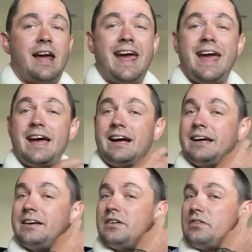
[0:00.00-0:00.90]

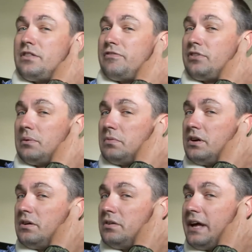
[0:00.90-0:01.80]
and
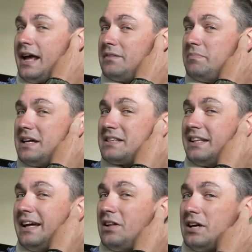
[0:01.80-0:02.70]

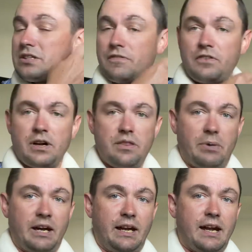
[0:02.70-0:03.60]
basically I lost the front of the
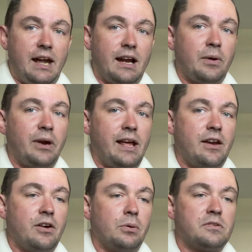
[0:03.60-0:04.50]
bike and I went
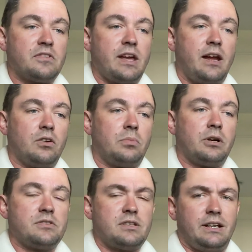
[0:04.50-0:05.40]
endo over the
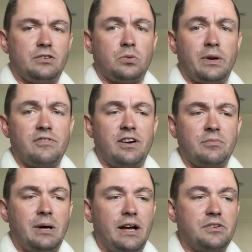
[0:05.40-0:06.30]
handlebars at like
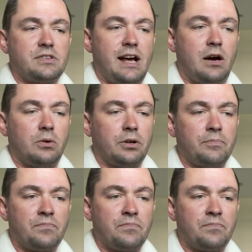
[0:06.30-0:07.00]
25 miles an hour.